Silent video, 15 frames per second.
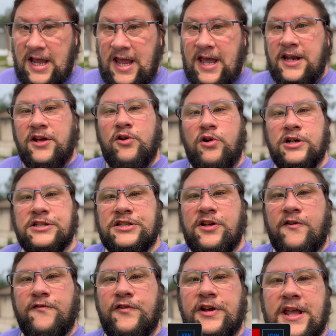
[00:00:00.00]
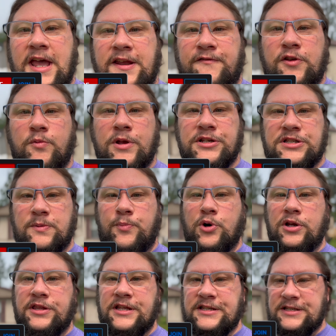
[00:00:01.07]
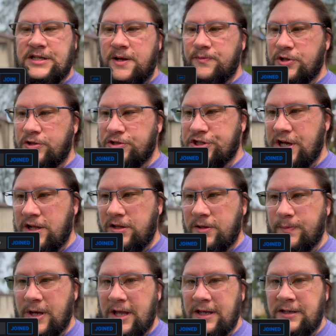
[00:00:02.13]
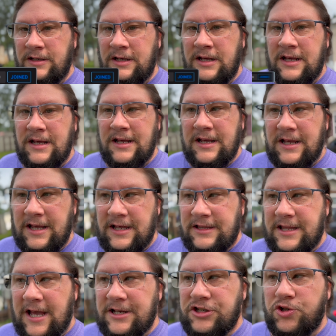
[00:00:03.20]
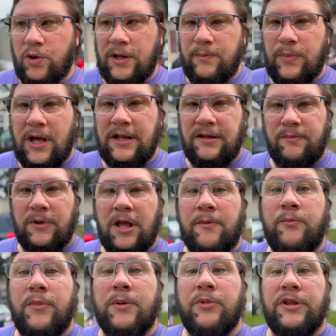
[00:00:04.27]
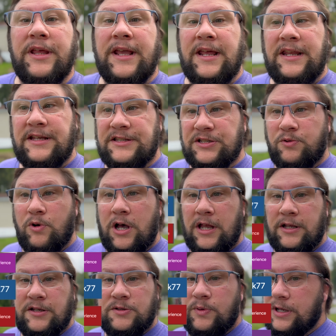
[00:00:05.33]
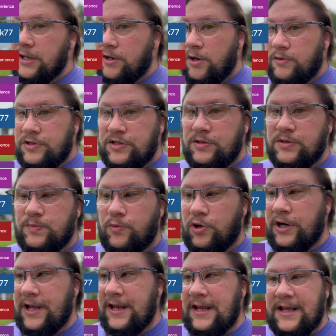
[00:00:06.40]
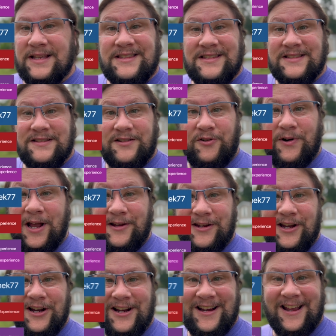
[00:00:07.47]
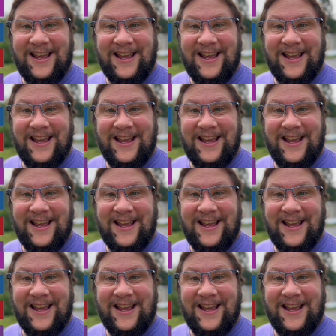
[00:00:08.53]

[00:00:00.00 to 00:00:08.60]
And of course, don't forget if you want to support this dumb little channel of mine, hit that join button, come member the Idiot Squad, because we can always use more idiots around here.